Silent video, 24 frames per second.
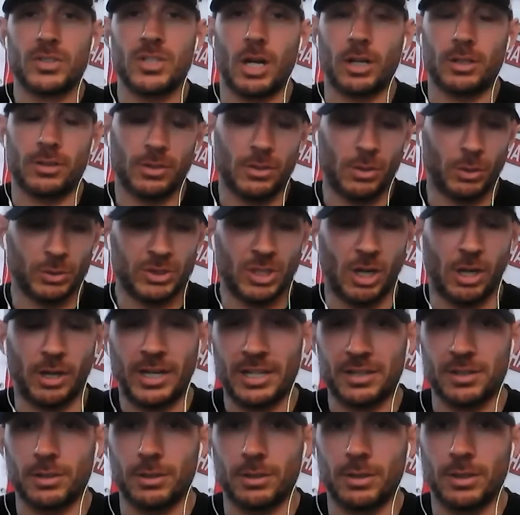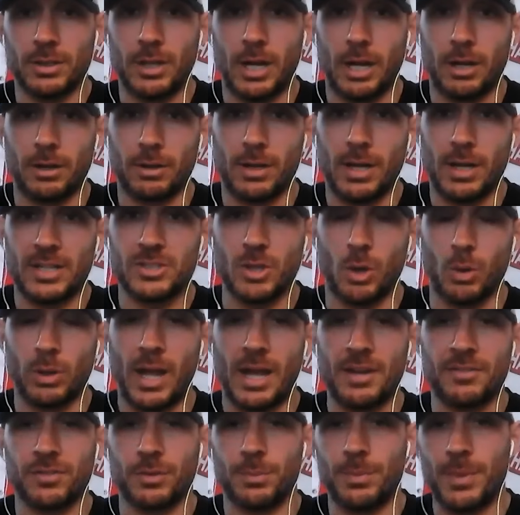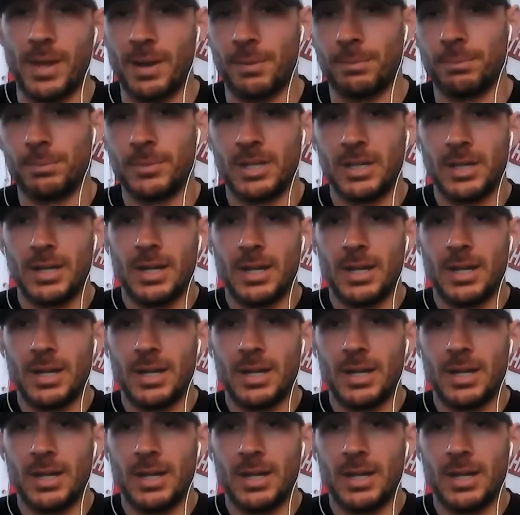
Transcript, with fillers: talk to the Coast Guard, get a tow line from them,